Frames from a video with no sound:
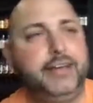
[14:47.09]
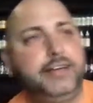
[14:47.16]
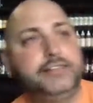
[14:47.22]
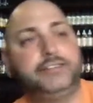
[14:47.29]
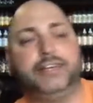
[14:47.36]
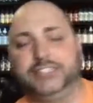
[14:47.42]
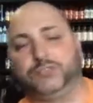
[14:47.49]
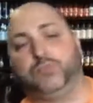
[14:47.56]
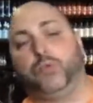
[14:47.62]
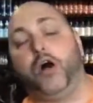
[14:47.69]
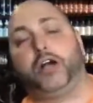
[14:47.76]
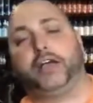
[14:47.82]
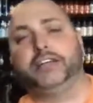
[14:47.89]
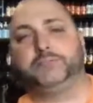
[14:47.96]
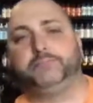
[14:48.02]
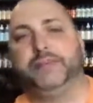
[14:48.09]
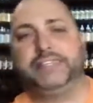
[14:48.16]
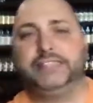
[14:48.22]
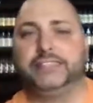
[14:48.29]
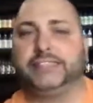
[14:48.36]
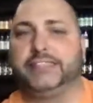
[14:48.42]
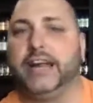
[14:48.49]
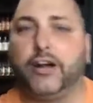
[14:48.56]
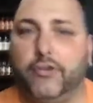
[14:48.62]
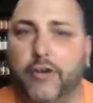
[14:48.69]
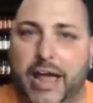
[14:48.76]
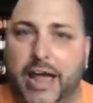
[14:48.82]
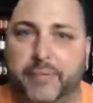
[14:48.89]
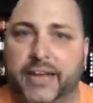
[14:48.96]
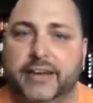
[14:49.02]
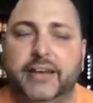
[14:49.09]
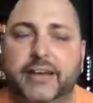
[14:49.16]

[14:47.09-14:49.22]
So I just walk in his business and I grab it.